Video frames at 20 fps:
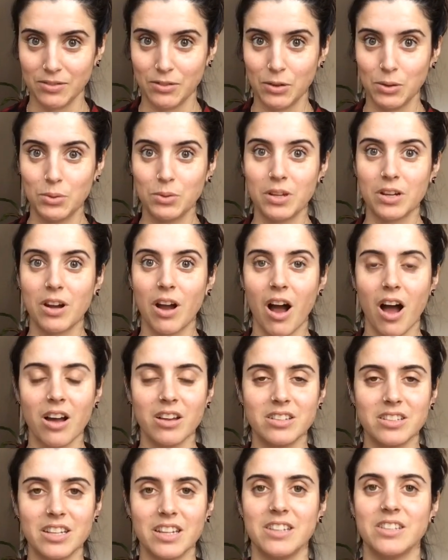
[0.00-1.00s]
view the
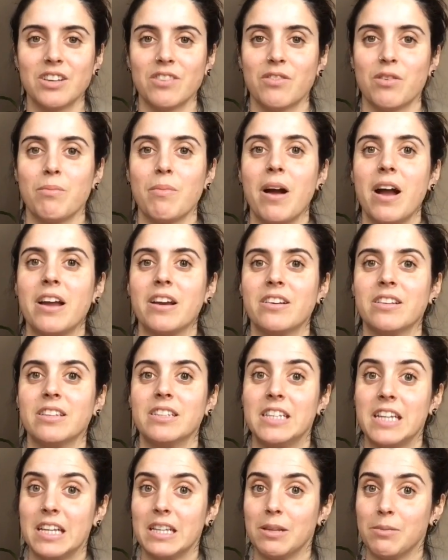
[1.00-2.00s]
content of our mind on
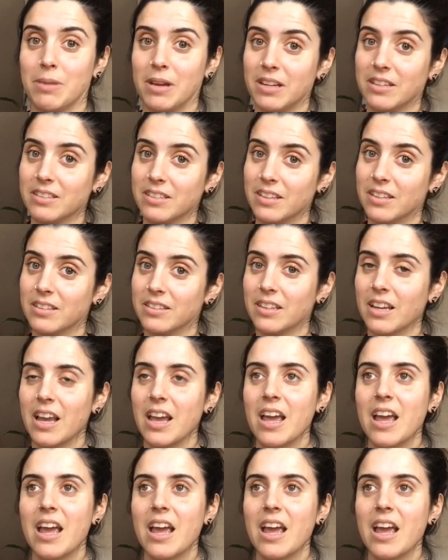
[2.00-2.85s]
a daily basis,